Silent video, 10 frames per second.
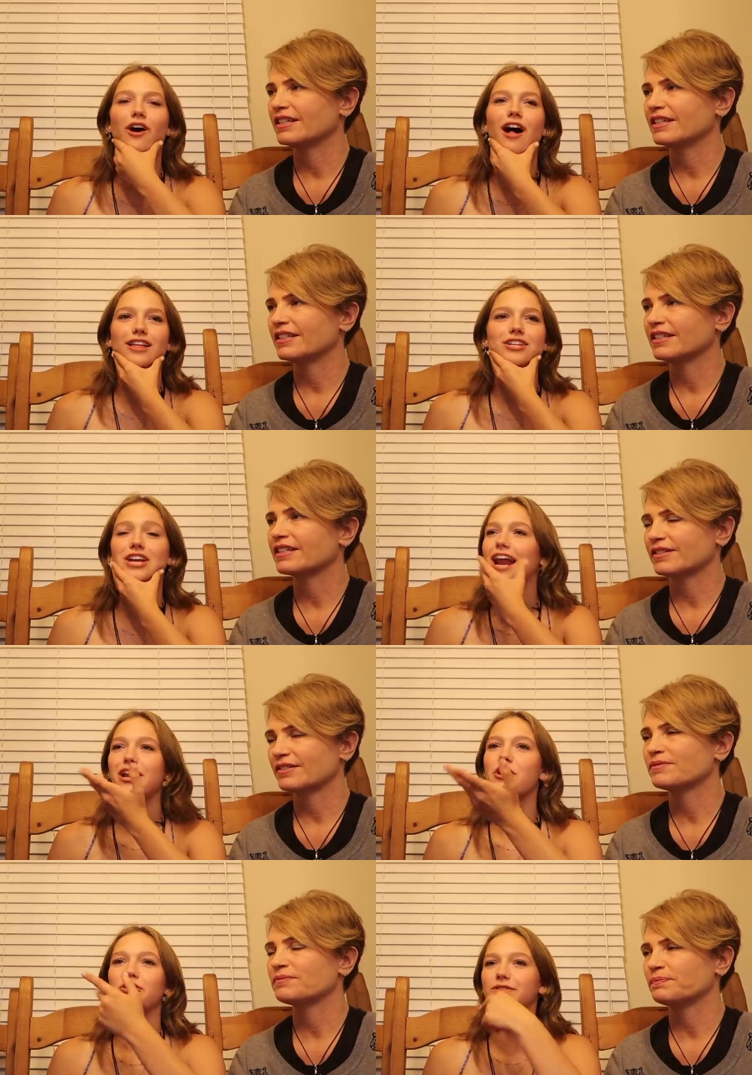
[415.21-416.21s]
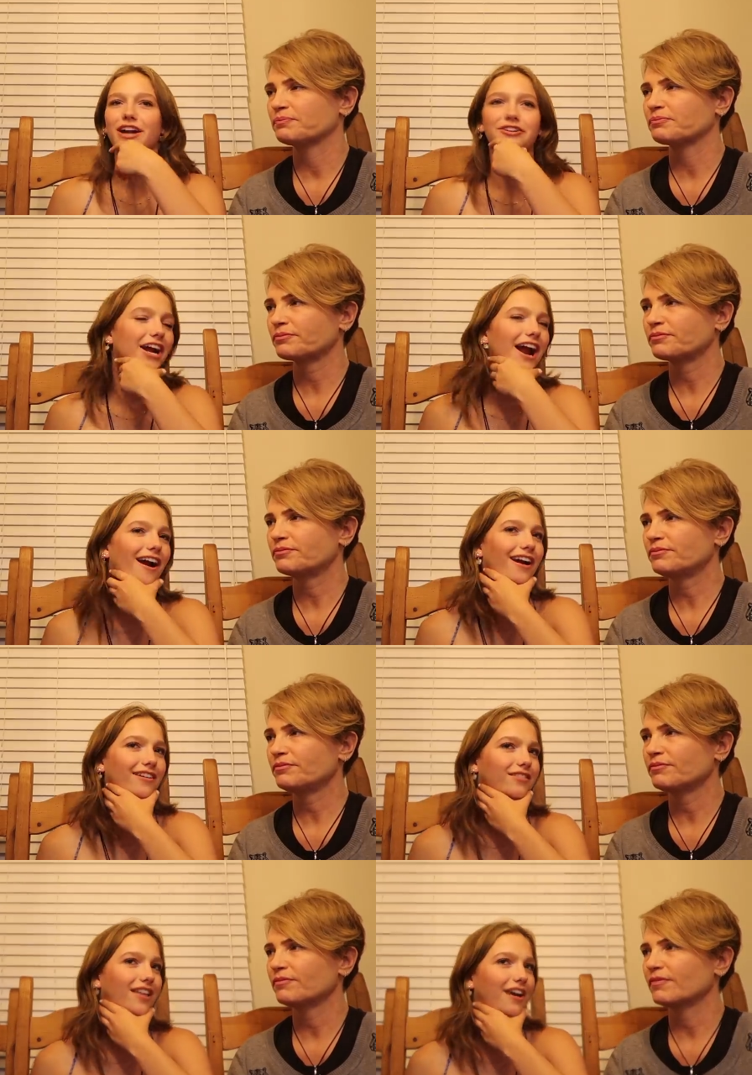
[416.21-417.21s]
Speaker 1: college, and I know you dyed your hair.
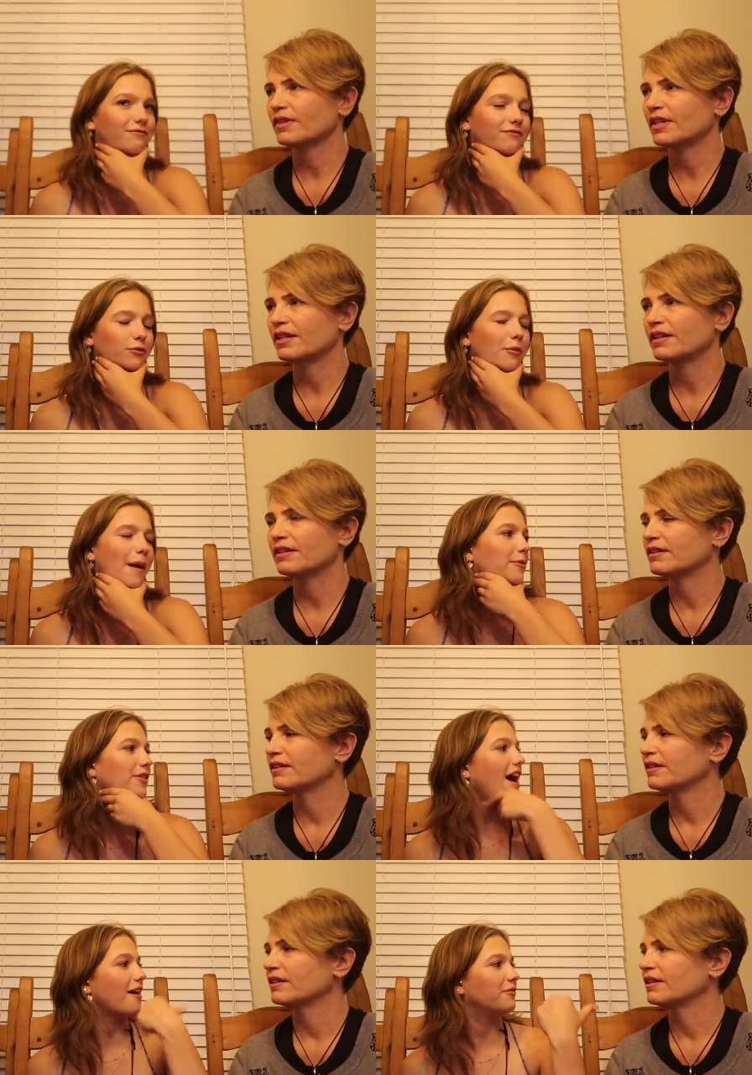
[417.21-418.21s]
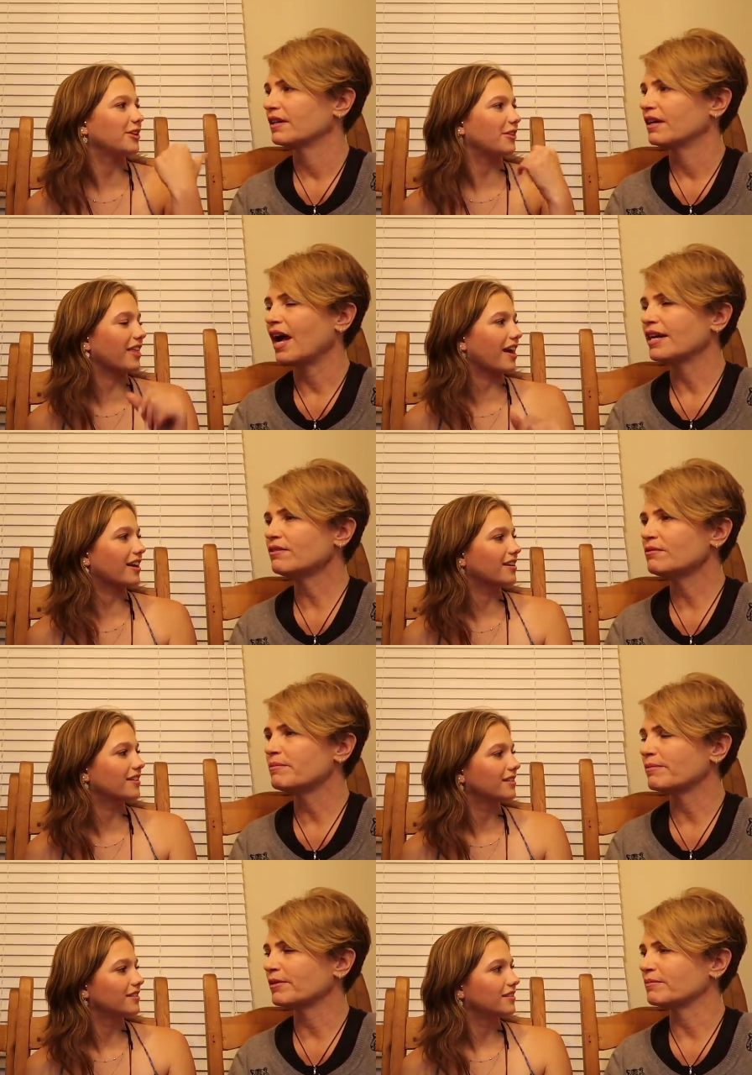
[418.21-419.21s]
I, I remember that. What do you think? I don't
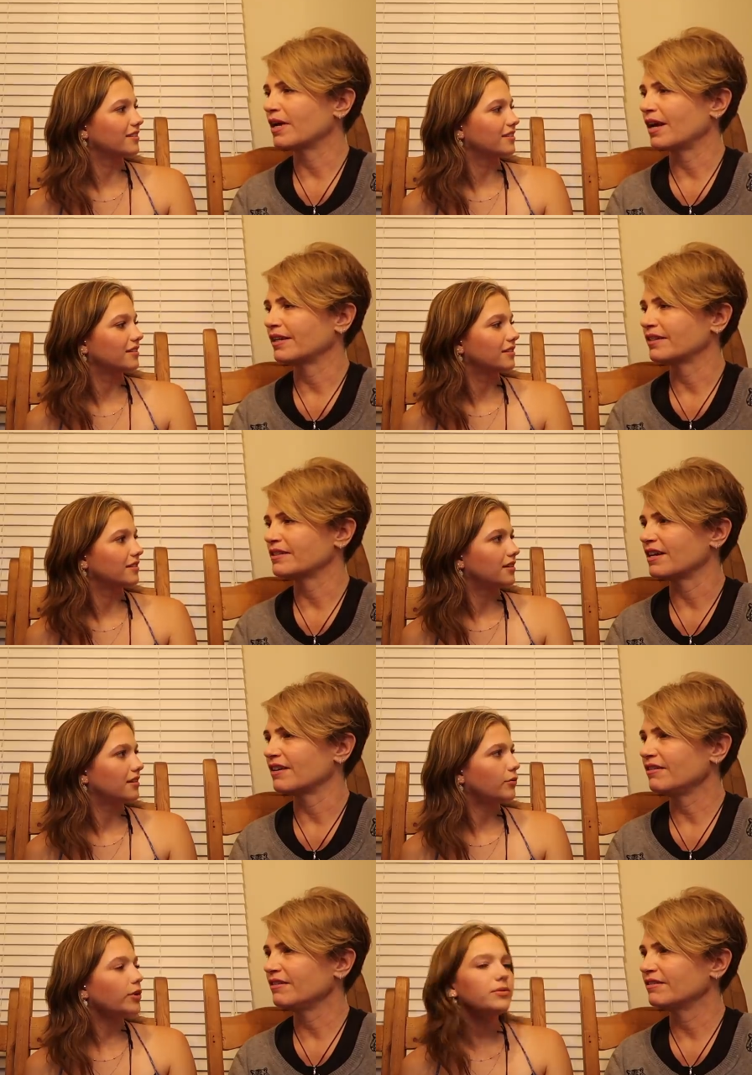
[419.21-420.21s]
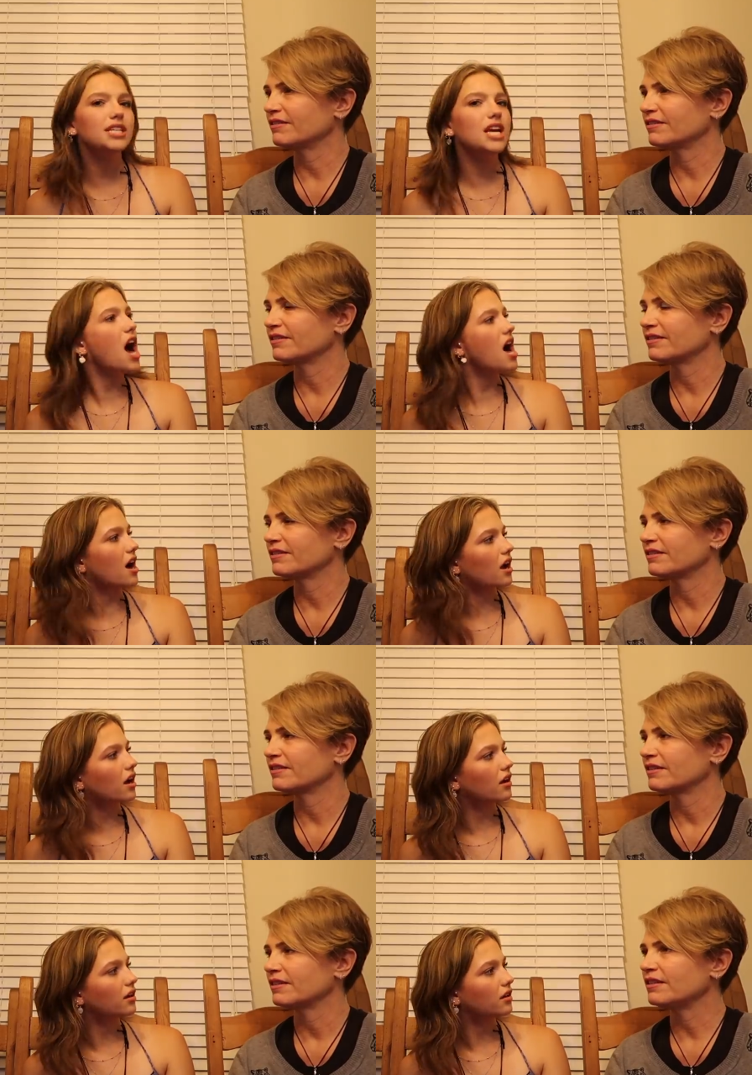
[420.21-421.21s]
remember him dyeing his hair when he was
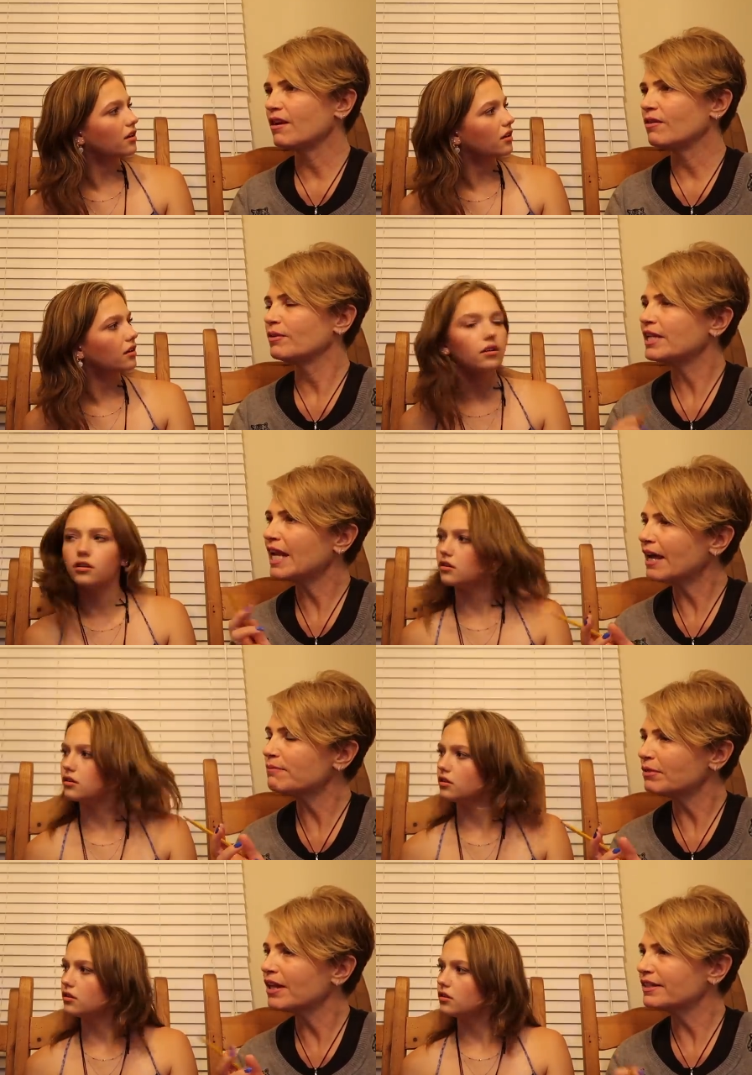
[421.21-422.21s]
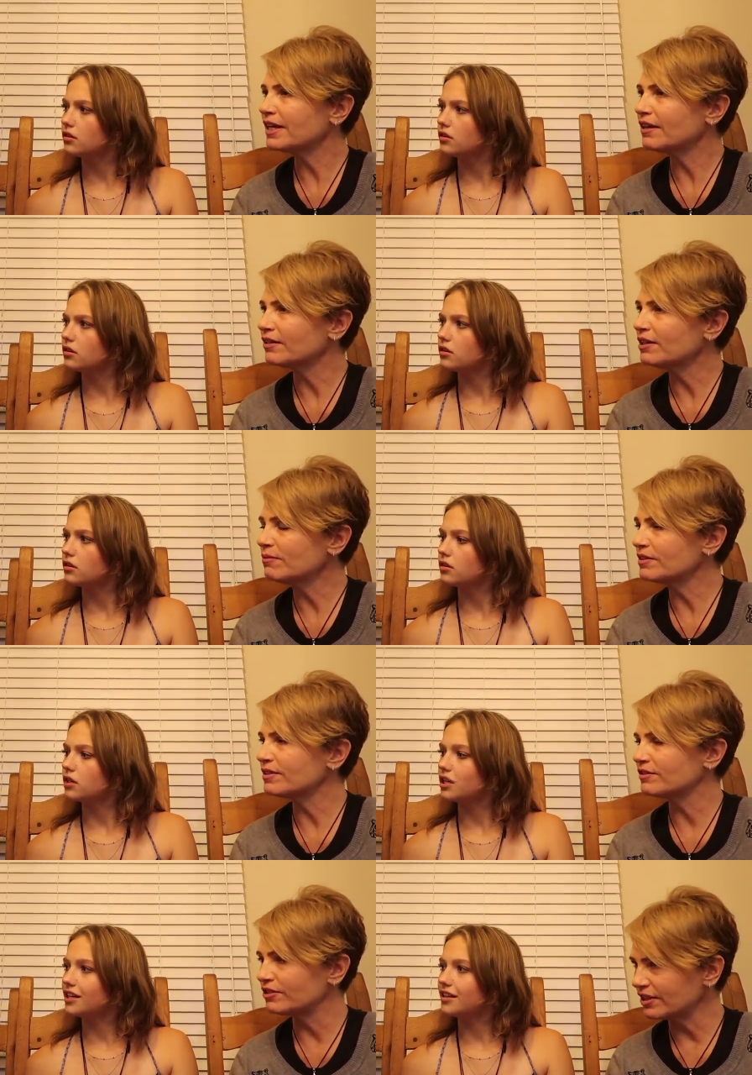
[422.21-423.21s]
young.
Speaker 2: No, he had blonde hair. He was
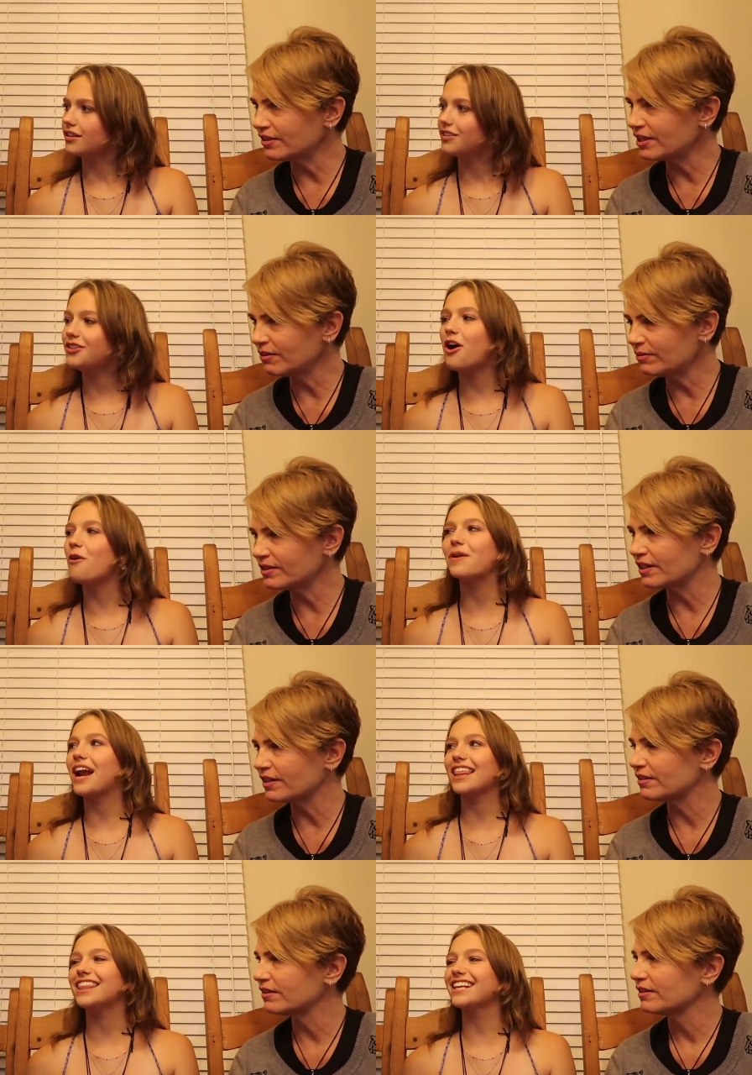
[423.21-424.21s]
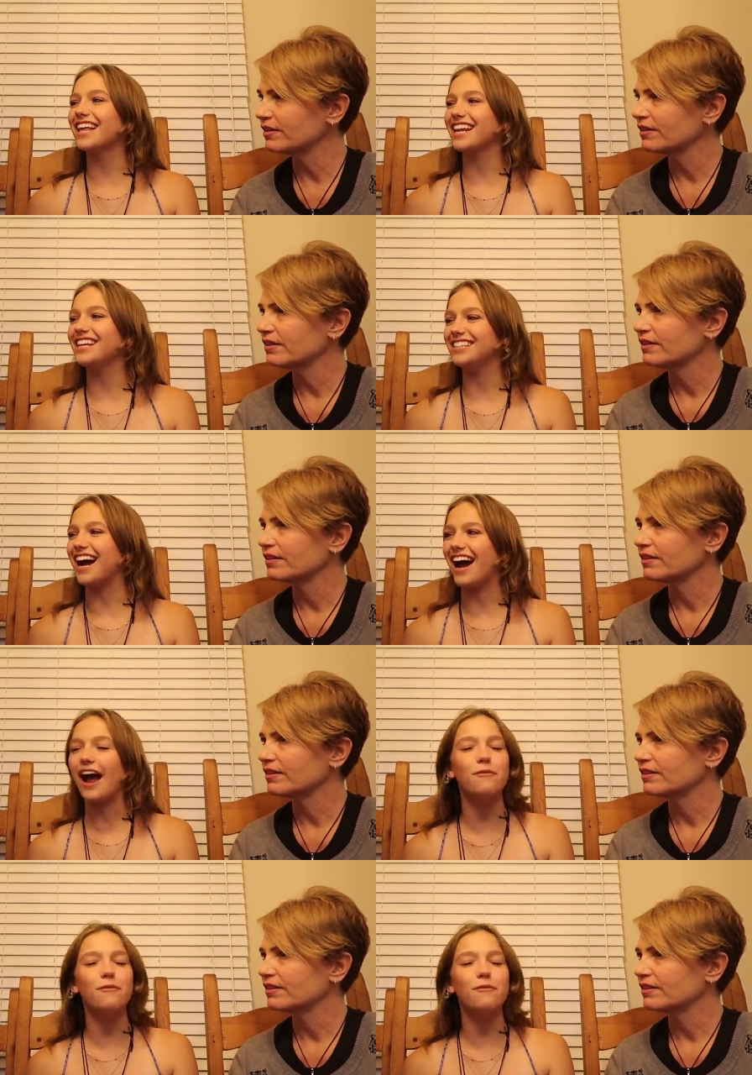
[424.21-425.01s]
a he no, was but a,
Speaker 1: I think that he died.